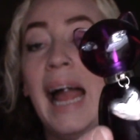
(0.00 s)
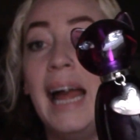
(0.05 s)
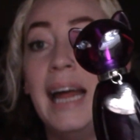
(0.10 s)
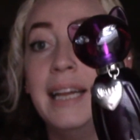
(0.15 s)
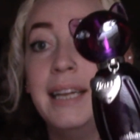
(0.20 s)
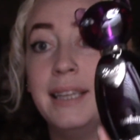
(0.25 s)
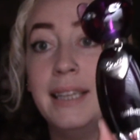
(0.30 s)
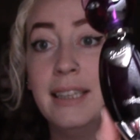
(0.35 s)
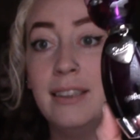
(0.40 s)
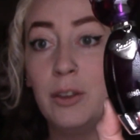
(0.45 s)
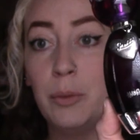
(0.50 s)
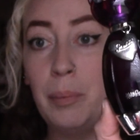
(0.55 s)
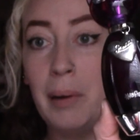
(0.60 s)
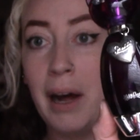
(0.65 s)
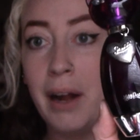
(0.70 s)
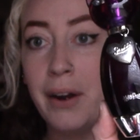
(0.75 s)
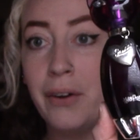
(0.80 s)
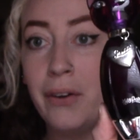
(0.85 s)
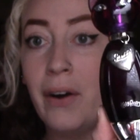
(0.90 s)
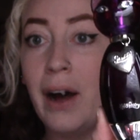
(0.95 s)
And this
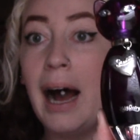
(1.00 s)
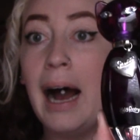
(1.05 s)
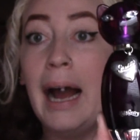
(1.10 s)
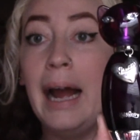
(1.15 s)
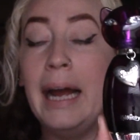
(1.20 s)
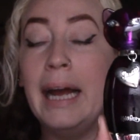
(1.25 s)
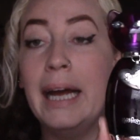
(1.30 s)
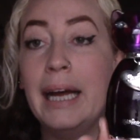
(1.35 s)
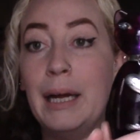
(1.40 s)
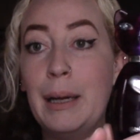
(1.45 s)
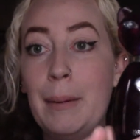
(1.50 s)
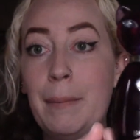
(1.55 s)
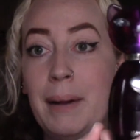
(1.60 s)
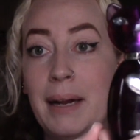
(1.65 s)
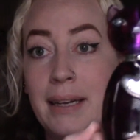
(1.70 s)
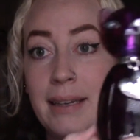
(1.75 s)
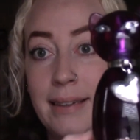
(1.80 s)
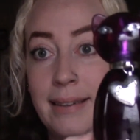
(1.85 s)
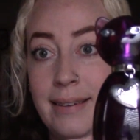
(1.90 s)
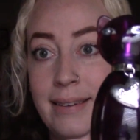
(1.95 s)
bottle I
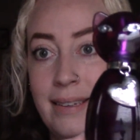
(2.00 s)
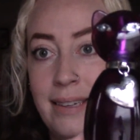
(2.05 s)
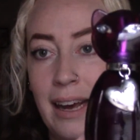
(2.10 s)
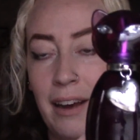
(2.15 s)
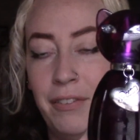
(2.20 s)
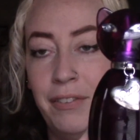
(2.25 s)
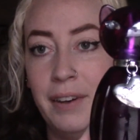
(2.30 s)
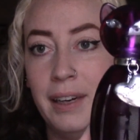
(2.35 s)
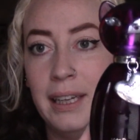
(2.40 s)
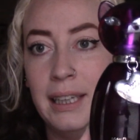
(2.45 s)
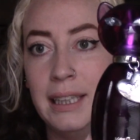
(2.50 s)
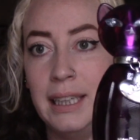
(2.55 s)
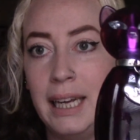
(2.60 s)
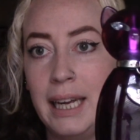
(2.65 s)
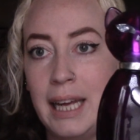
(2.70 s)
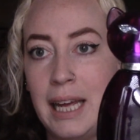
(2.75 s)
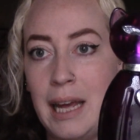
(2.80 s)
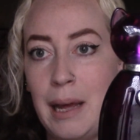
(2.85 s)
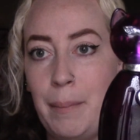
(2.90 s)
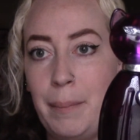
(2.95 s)
am
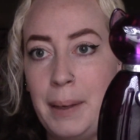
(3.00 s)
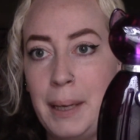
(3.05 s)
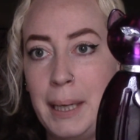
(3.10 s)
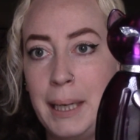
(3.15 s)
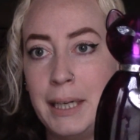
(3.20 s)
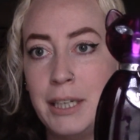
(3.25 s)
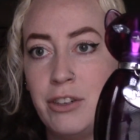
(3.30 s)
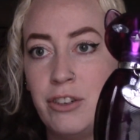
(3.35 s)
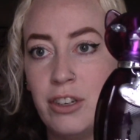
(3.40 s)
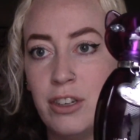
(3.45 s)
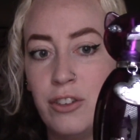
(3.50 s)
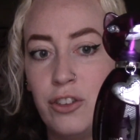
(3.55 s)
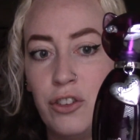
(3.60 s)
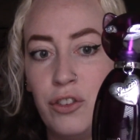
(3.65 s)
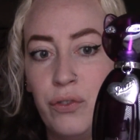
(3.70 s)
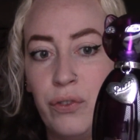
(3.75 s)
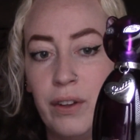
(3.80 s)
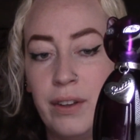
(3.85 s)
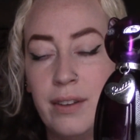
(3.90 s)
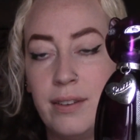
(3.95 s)
definitely keeping
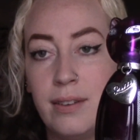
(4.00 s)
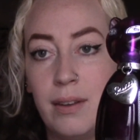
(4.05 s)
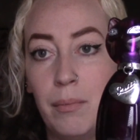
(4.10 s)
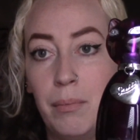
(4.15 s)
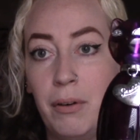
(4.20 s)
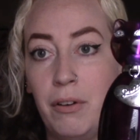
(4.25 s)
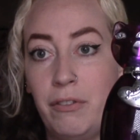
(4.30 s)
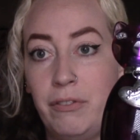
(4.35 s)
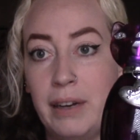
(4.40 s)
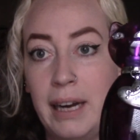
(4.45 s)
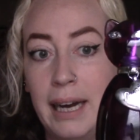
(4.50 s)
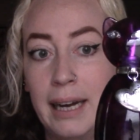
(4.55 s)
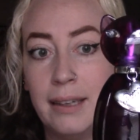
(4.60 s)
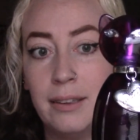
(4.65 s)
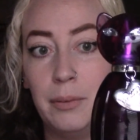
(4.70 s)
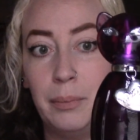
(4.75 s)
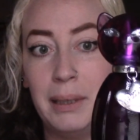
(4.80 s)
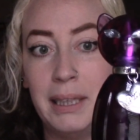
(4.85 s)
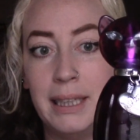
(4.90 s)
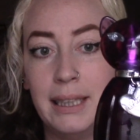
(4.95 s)
just for the simple
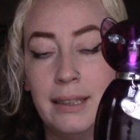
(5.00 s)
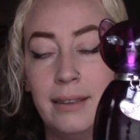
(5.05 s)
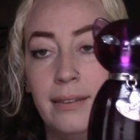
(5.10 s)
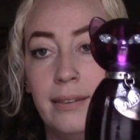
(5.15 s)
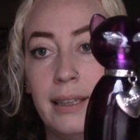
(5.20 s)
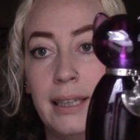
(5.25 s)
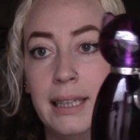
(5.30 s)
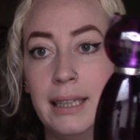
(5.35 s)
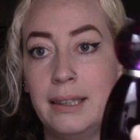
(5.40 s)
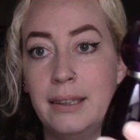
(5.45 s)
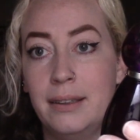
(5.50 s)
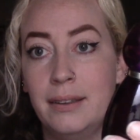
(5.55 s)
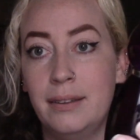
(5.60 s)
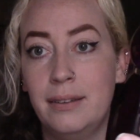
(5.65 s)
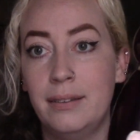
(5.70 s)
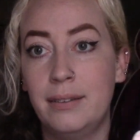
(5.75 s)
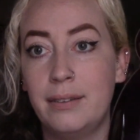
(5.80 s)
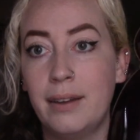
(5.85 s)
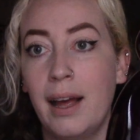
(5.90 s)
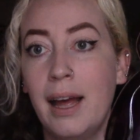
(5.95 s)
fact because it
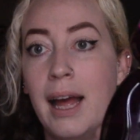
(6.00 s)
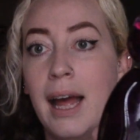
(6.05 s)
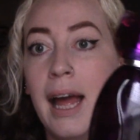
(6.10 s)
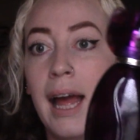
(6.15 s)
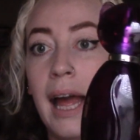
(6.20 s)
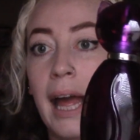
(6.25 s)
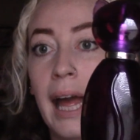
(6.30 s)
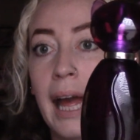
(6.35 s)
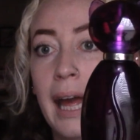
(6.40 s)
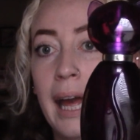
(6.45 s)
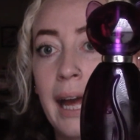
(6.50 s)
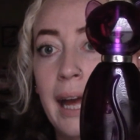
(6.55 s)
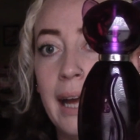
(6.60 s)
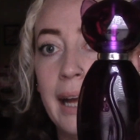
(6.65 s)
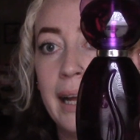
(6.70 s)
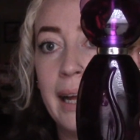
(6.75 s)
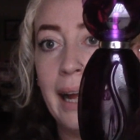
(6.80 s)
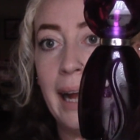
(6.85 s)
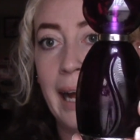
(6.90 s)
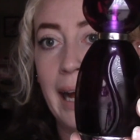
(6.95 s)
is a
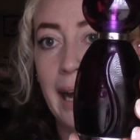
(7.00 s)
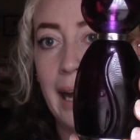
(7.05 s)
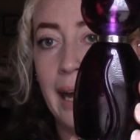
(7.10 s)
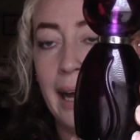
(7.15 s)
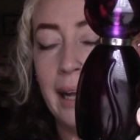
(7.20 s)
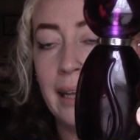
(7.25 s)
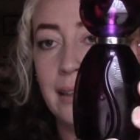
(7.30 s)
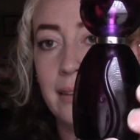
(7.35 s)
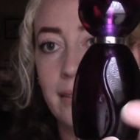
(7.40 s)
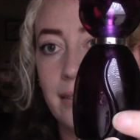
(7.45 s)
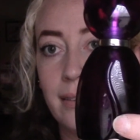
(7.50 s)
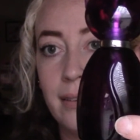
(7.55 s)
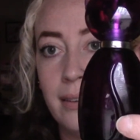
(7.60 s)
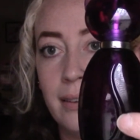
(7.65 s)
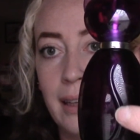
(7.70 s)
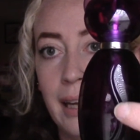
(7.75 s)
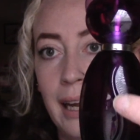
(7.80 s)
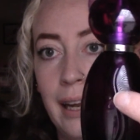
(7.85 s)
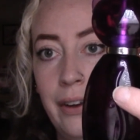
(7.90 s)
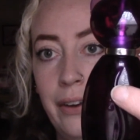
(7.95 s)
cat.
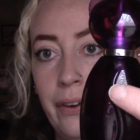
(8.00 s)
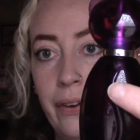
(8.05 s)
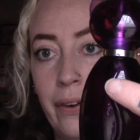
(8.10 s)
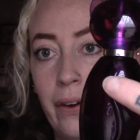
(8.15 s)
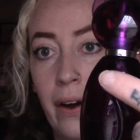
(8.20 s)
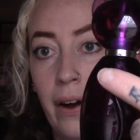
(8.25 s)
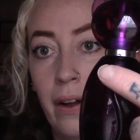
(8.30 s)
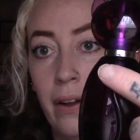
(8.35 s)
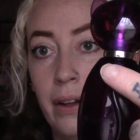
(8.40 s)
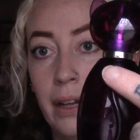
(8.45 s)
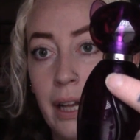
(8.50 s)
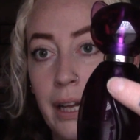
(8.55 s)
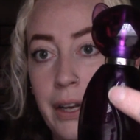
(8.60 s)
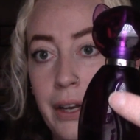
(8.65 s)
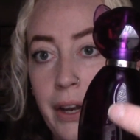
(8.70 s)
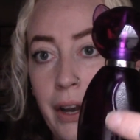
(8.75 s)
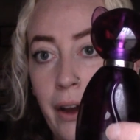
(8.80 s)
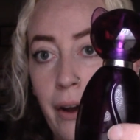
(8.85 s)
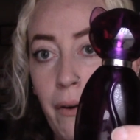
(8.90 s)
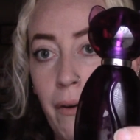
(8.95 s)
And you all
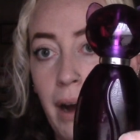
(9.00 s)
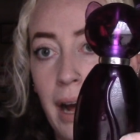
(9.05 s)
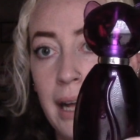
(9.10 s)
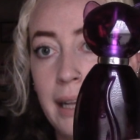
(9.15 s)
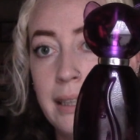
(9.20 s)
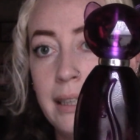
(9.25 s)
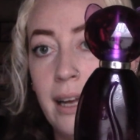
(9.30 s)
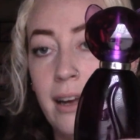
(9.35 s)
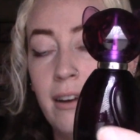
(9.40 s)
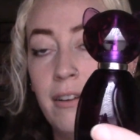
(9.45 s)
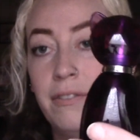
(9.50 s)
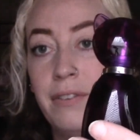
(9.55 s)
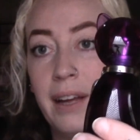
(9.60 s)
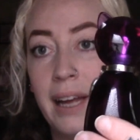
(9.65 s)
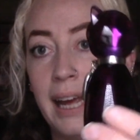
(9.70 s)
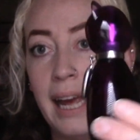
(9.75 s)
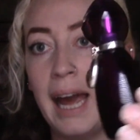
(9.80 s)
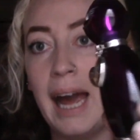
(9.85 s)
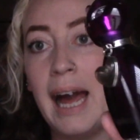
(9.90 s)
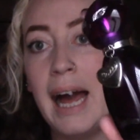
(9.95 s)
know I love
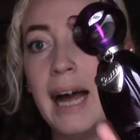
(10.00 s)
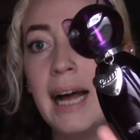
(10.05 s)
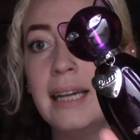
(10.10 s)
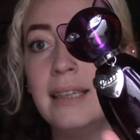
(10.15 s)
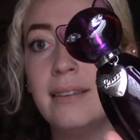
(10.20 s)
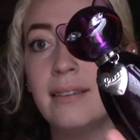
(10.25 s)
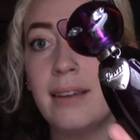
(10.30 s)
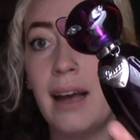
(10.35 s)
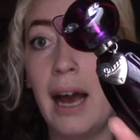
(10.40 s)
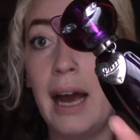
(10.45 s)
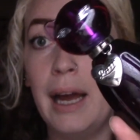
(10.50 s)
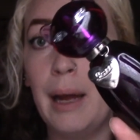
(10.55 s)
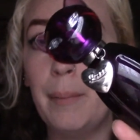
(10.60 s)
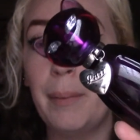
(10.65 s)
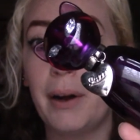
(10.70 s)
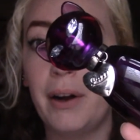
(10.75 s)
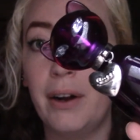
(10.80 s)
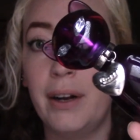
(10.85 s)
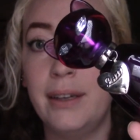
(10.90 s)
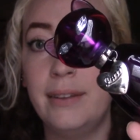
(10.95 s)
cats. I
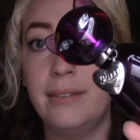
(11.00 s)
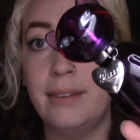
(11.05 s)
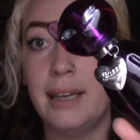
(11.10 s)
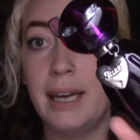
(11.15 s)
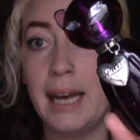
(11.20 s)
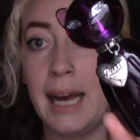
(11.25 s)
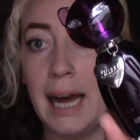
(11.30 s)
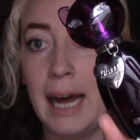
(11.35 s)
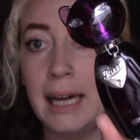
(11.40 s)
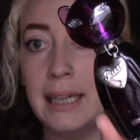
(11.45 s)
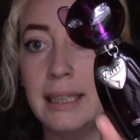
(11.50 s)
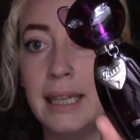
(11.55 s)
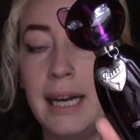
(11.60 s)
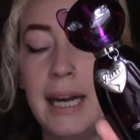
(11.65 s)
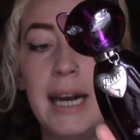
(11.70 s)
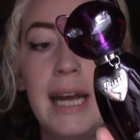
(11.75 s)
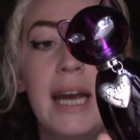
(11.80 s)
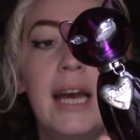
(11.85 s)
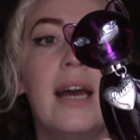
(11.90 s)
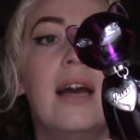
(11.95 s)
am a crazy cat
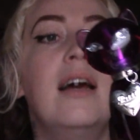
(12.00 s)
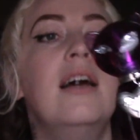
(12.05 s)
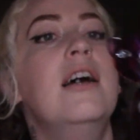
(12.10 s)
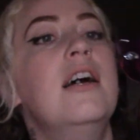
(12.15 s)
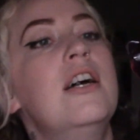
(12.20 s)
lady.